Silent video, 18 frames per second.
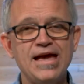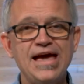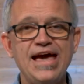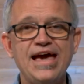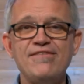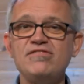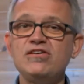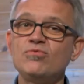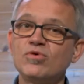
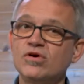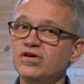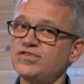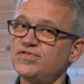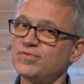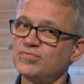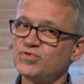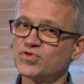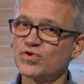Heavy
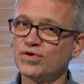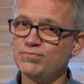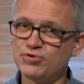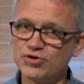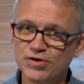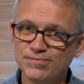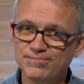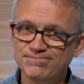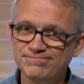words from
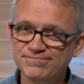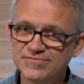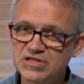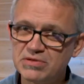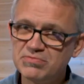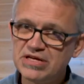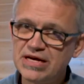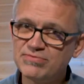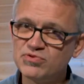Scripture.
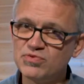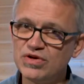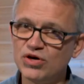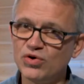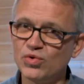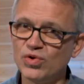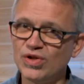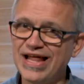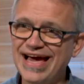Sometimes we
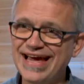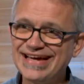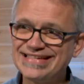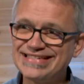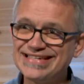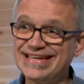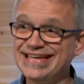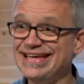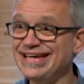don't
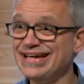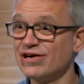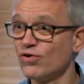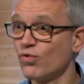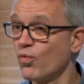like to hear